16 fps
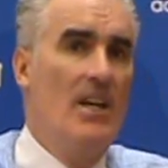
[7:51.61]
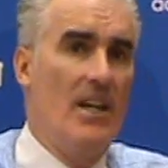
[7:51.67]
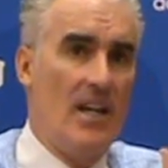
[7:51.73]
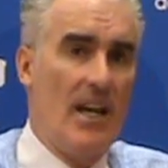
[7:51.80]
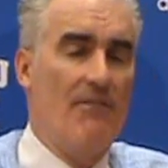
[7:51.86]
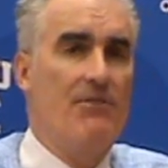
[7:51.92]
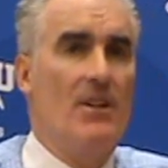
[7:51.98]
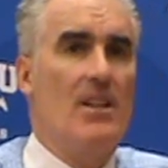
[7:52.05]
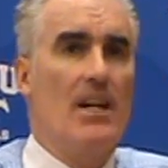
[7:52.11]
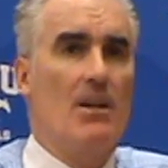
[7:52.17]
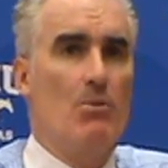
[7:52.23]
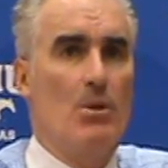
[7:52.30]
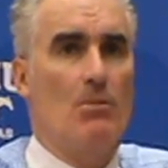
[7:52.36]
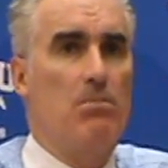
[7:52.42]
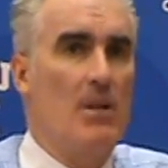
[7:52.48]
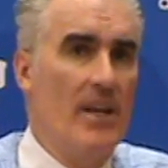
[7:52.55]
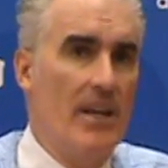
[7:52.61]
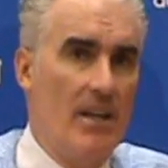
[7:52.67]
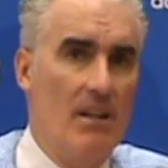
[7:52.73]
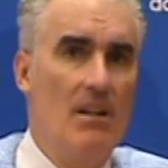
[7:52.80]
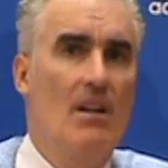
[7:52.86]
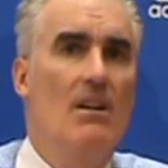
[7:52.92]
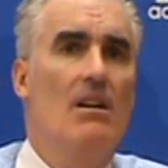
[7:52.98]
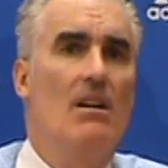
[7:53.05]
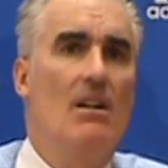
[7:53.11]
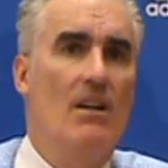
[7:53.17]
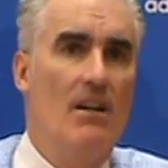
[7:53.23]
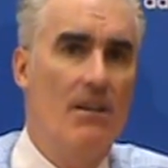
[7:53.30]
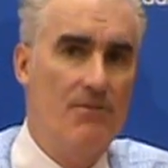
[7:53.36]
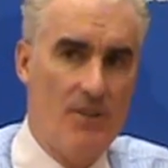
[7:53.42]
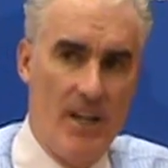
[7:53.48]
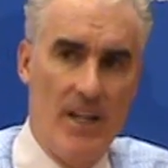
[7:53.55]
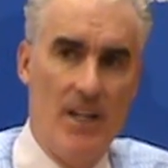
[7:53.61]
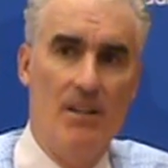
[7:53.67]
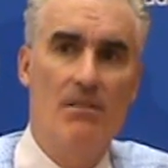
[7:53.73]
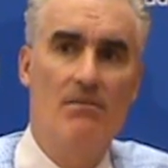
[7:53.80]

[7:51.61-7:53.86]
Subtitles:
And I felt like we were playing afraid.